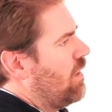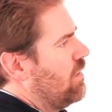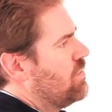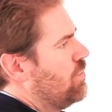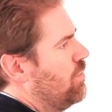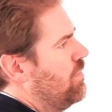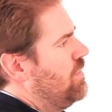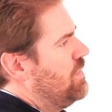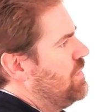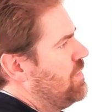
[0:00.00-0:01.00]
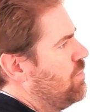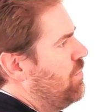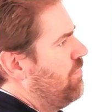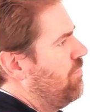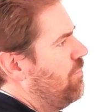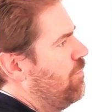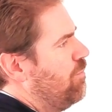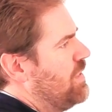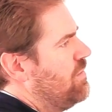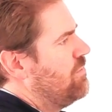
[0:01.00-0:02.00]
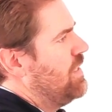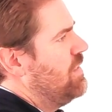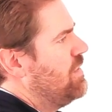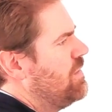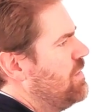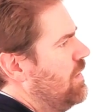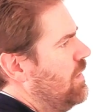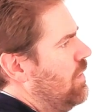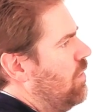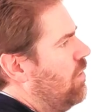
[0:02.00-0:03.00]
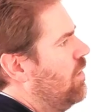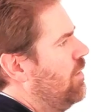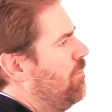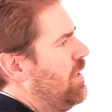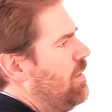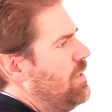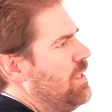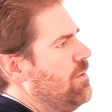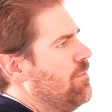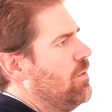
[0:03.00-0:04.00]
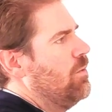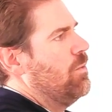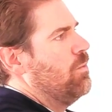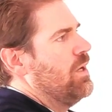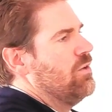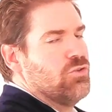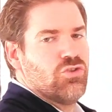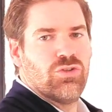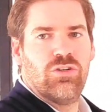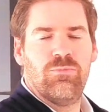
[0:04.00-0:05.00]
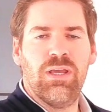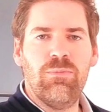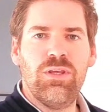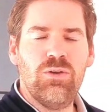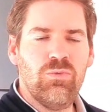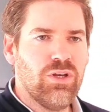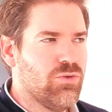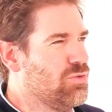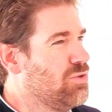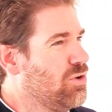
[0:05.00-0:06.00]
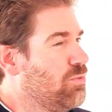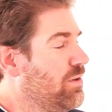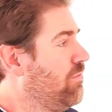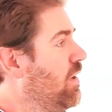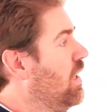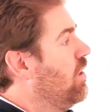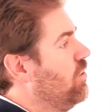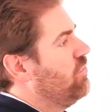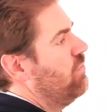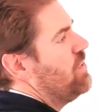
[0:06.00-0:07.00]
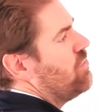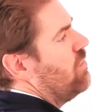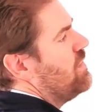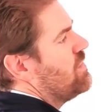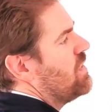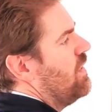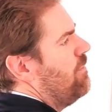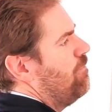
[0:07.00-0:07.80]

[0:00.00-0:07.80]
So this is with passive sensors, or maybe we are not sure, maybe we could go with a terrestrial laser scanner,